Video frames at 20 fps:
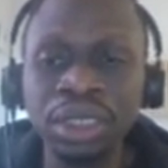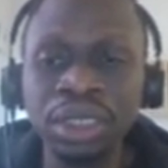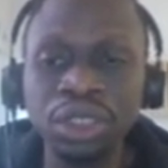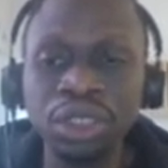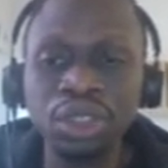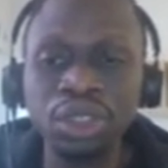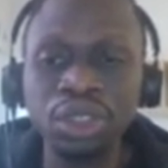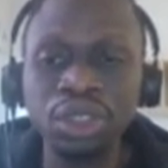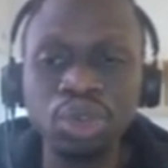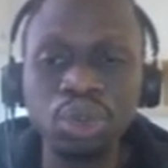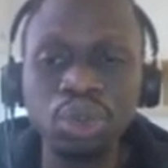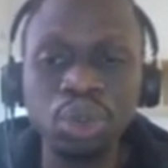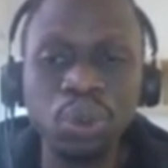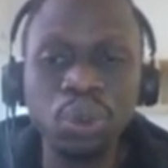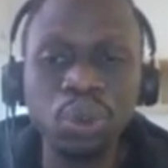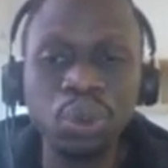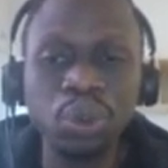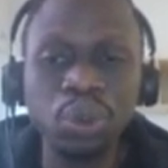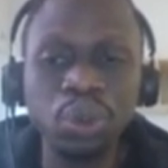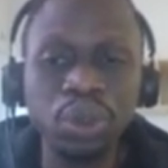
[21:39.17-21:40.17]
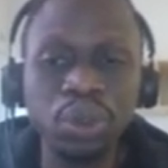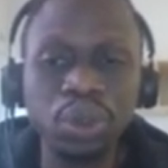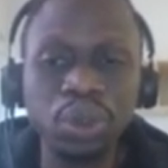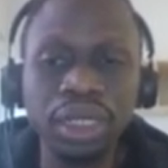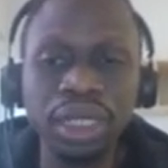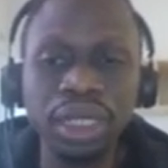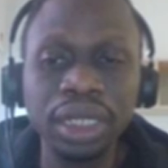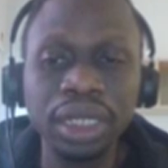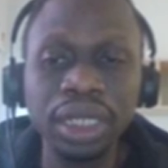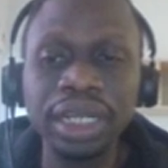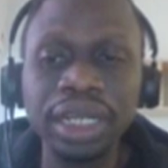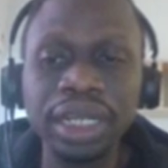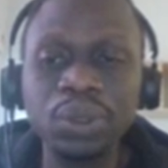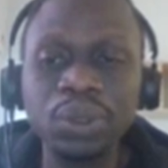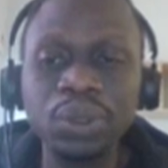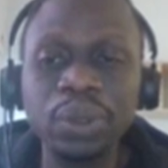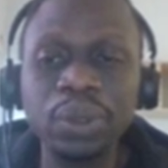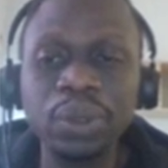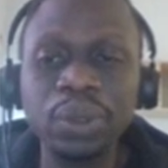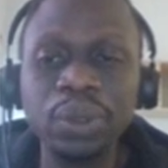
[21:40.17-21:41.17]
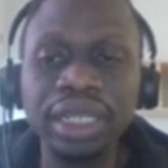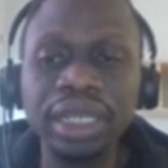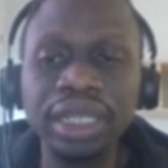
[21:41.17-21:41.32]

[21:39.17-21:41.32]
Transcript: So that's why